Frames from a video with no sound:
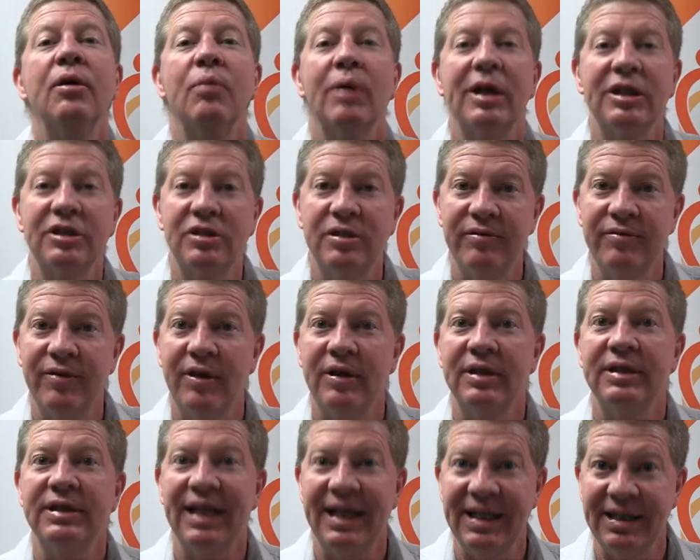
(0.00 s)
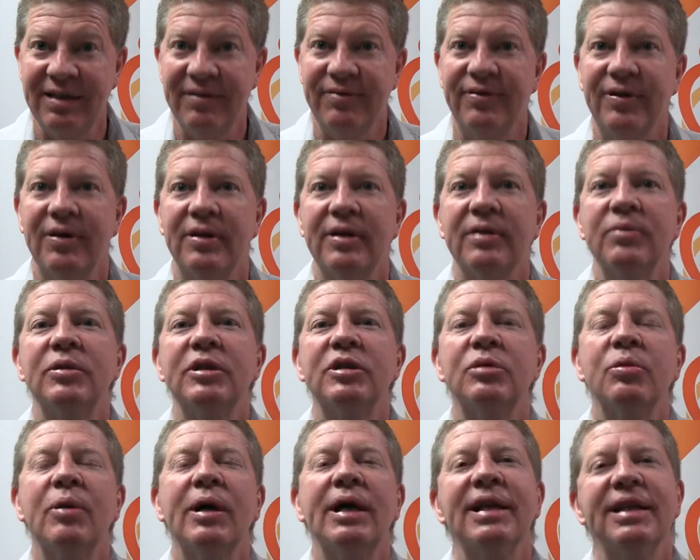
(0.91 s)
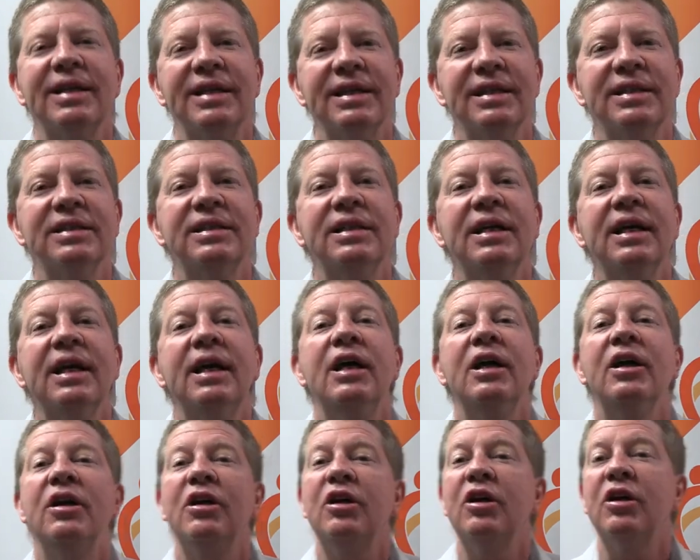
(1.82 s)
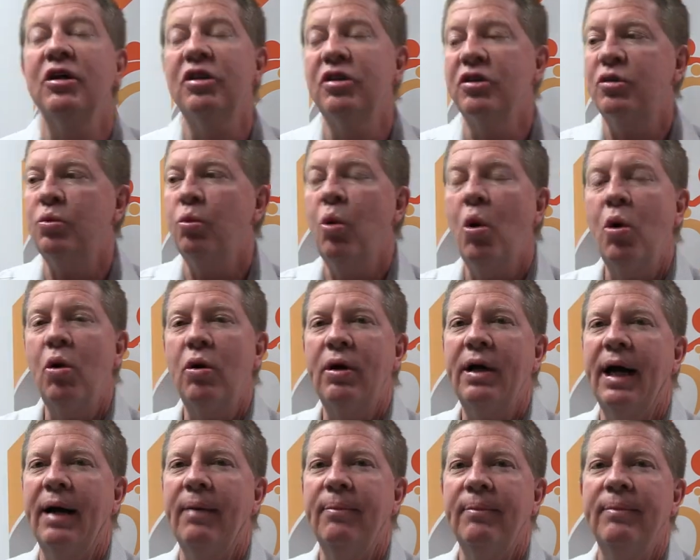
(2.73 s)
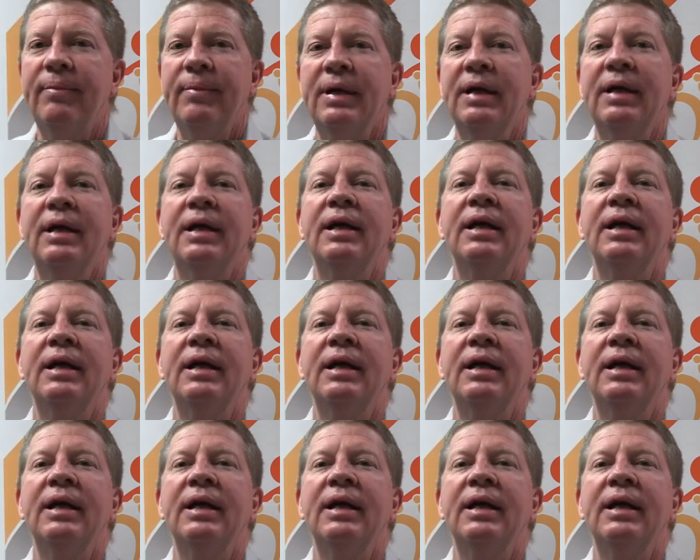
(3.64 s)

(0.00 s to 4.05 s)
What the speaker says: Once you've identified which one it is, you can just walk up